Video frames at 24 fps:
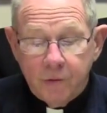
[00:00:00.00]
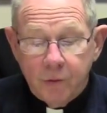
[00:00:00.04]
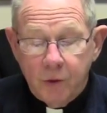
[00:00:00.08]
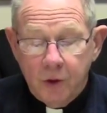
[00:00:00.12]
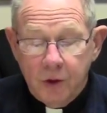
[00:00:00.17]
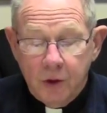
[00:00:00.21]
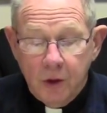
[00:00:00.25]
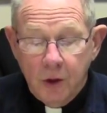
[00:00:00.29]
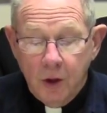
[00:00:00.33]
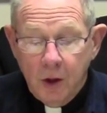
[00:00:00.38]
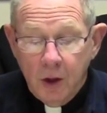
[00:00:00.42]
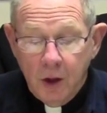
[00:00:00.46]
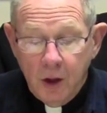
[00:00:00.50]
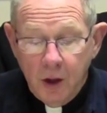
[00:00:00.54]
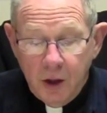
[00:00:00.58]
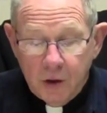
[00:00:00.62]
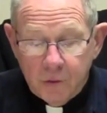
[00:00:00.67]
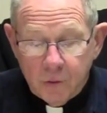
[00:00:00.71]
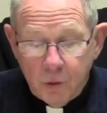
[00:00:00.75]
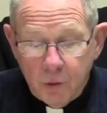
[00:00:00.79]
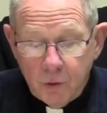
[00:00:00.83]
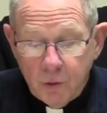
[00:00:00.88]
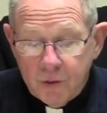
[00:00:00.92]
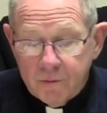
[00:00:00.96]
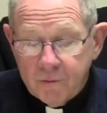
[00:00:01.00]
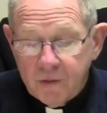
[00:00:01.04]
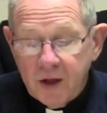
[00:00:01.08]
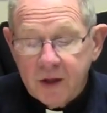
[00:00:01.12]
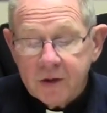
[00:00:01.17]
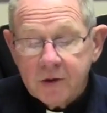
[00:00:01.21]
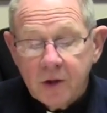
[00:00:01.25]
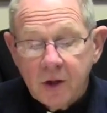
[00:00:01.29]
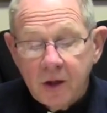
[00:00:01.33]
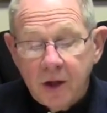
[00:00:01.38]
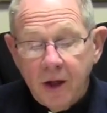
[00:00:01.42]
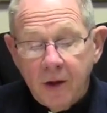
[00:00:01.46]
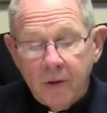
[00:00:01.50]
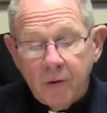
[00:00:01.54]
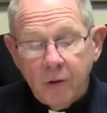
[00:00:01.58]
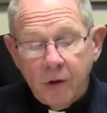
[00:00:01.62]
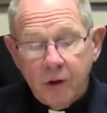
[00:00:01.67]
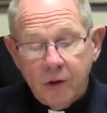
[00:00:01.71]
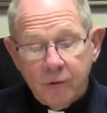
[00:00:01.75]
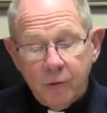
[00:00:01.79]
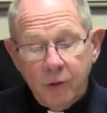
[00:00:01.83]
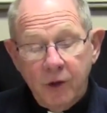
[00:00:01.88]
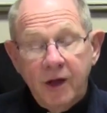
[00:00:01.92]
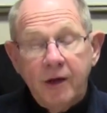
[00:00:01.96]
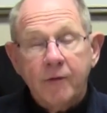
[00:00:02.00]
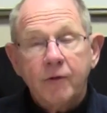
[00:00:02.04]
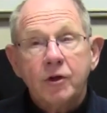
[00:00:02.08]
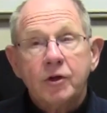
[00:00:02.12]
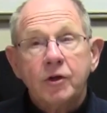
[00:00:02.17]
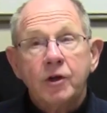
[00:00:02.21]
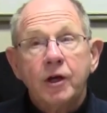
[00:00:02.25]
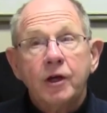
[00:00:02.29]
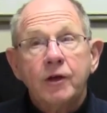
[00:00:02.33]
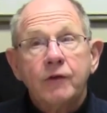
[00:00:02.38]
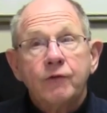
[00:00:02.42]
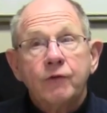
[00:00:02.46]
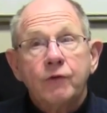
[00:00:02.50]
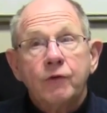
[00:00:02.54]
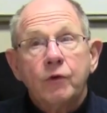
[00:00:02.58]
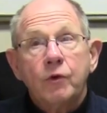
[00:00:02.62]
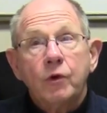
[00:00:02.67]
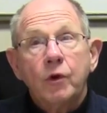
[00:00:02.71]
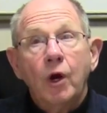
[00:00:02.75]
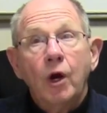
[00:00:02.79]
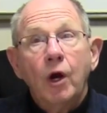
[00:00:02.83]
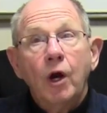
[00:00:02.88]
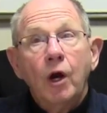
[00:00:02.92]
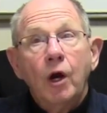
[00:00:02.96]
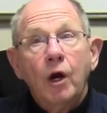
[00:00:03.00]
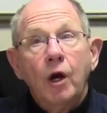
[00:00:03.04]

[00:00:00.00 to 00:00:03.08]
we reflect together, as we have a chance for